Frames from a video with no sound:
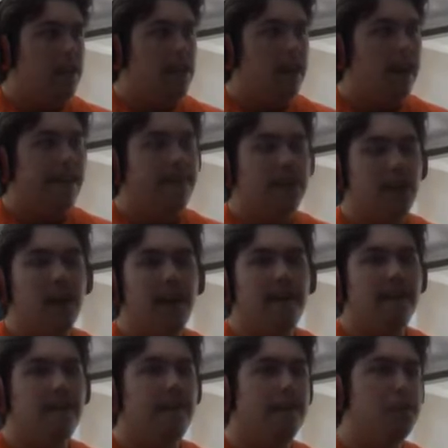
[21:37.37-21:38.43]
If you don't
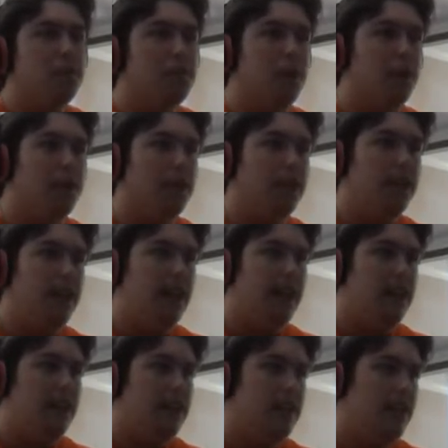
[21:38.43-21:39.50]
have the village version yet,
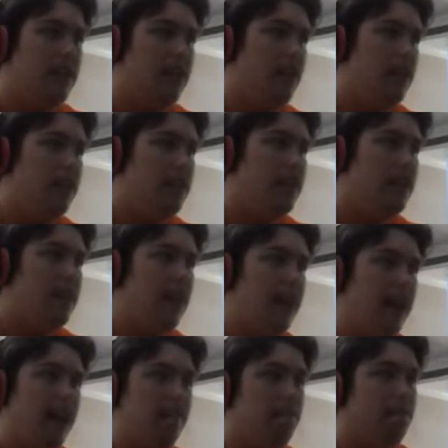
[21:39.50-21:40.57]

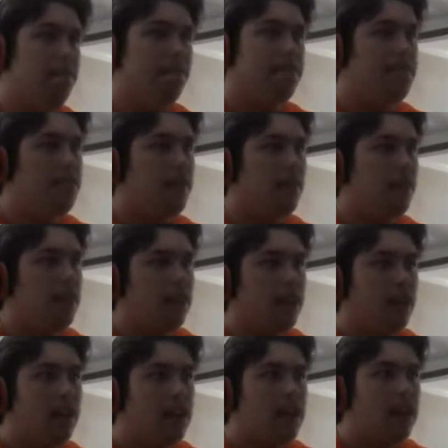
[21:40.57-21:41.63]
then
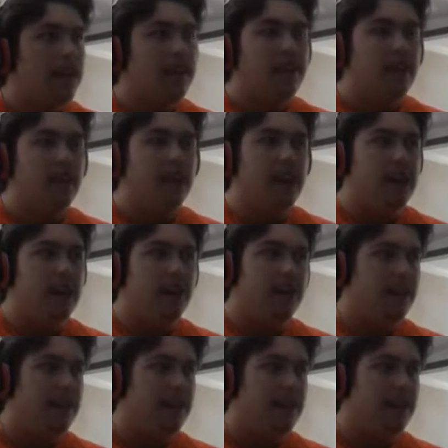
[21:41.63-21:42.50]
he's in here.